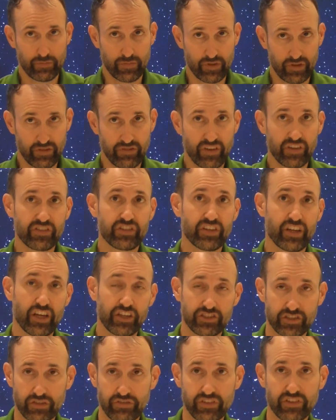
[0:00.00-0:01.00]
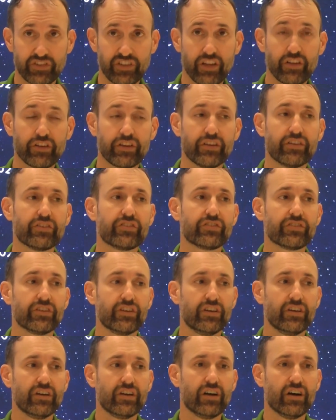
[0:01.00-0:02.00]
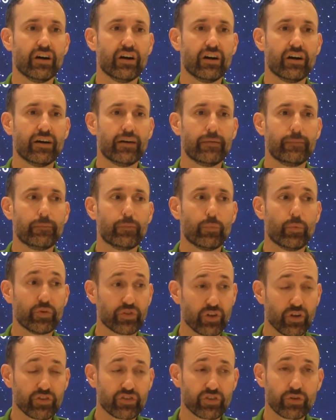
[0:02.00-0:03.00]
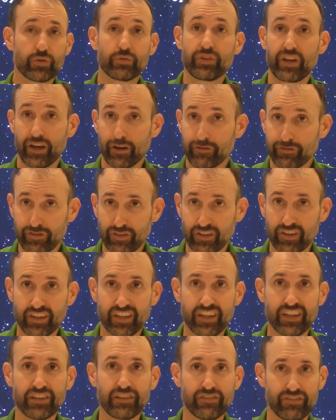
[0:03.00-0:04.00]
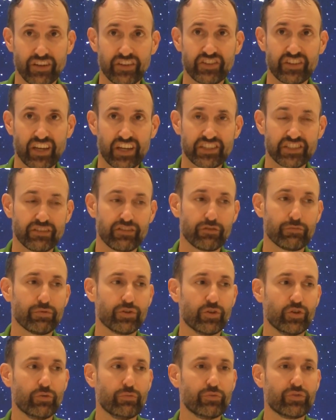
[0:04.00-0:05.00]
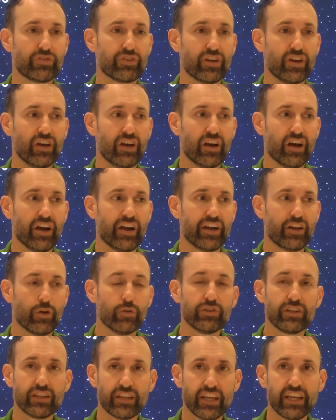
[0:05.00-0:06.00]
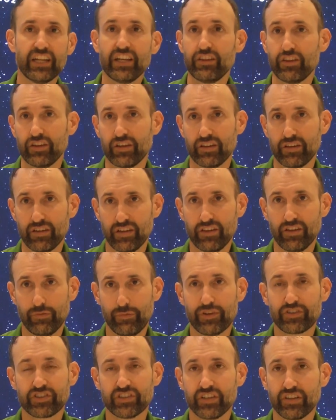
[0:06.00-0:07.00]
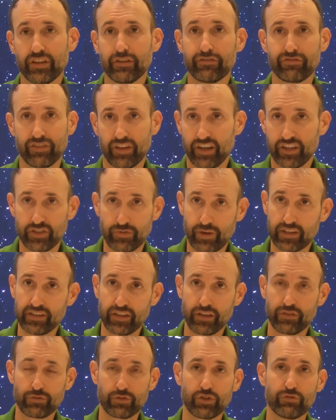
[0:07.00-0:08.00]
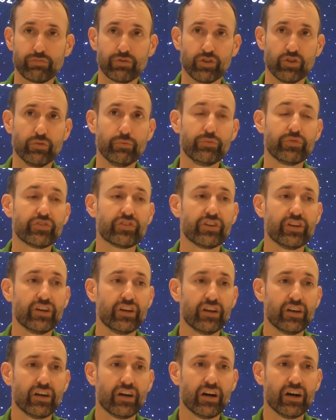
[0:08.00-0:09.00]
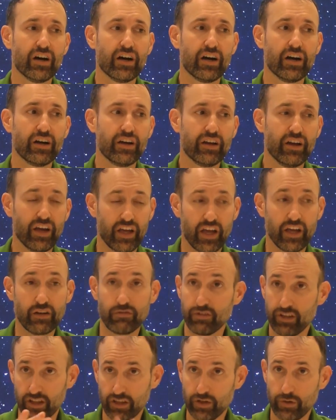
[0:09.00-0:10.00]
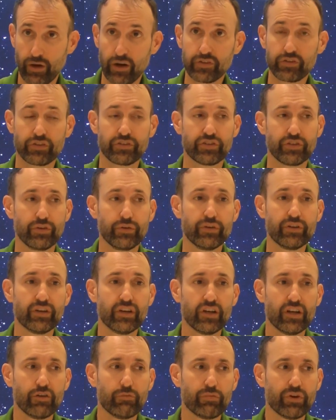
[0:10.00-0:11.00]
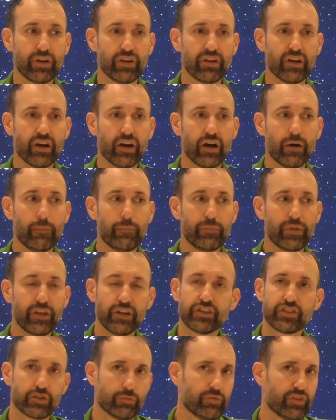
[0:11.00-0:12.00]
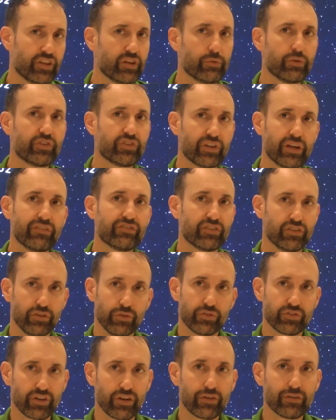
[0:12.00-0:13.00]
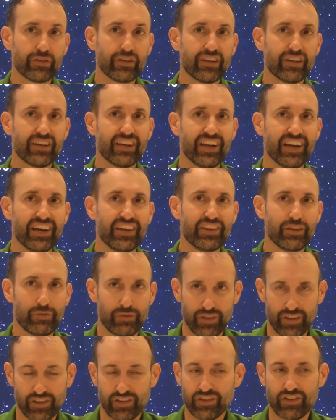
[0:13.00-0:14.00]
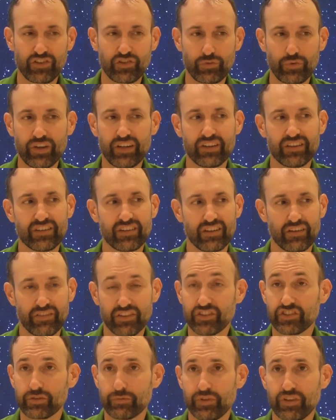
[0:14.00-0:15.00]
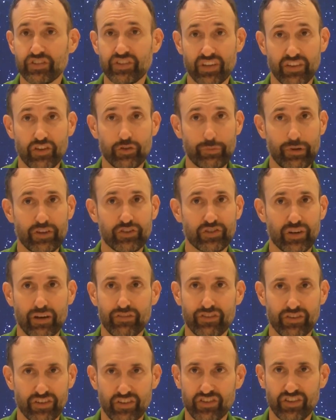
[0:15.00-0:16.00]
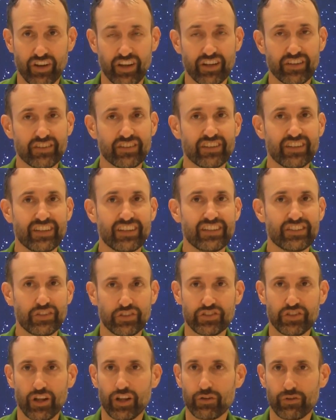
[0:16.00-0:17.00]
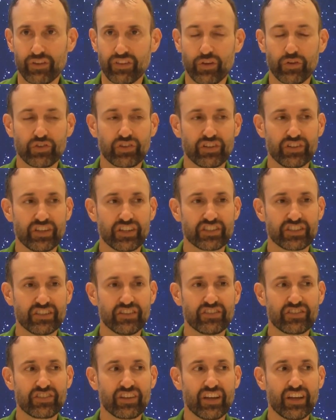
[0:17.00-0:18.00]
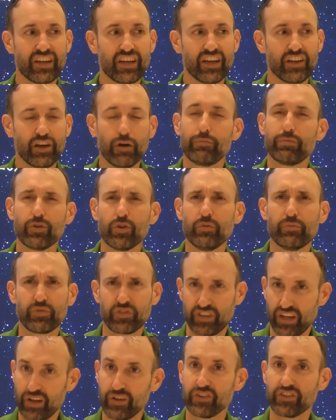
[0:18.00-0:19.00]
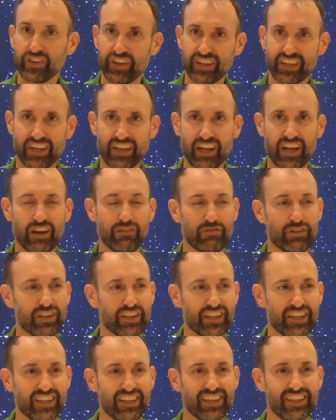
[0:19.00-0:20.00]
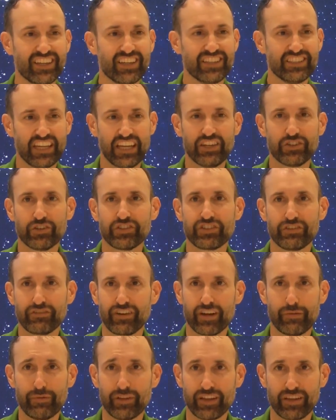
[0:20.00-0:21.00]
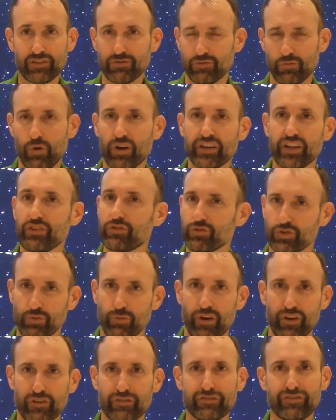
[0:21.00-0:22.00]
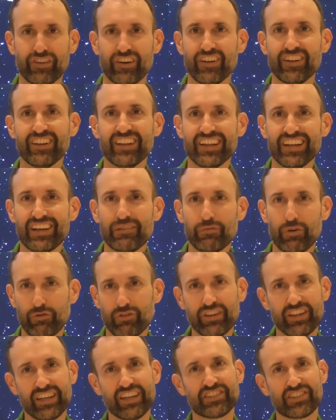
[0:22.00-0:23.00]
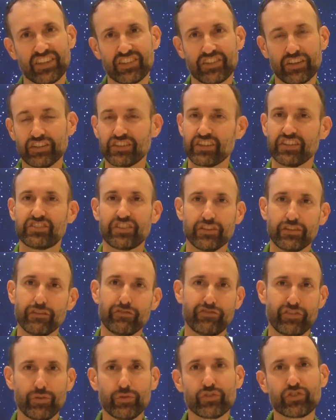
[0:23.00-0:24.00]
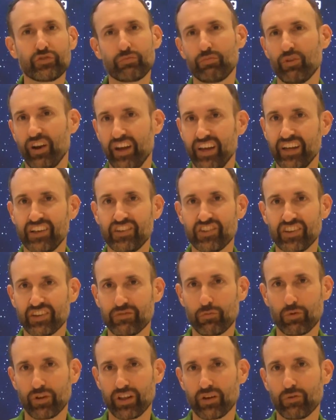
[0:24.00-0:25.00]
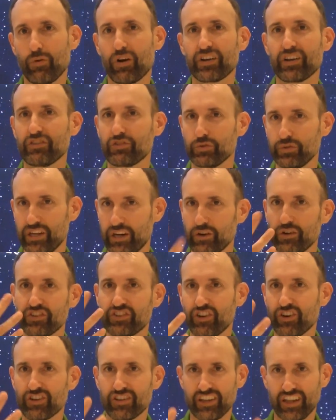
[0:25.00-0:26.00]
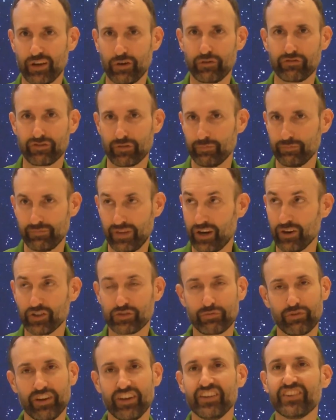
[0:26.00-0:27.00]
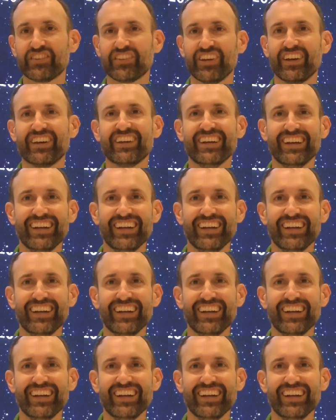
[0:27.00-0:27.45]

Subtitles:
investigation of Enceladus was also careful in its investigation of the plumes, and only late in the mission did they fly directly through the plumes at a really low altitude. But they determined that it was safe to do so, and the suite of instruments and the spacecraft are designed to tolerate those conditions. A plume sounds like a really dangerous environment, like walking through a waterfall, but really it's a diffuse spray. It's like more like walking through an aerosol cloud from hairspray, say.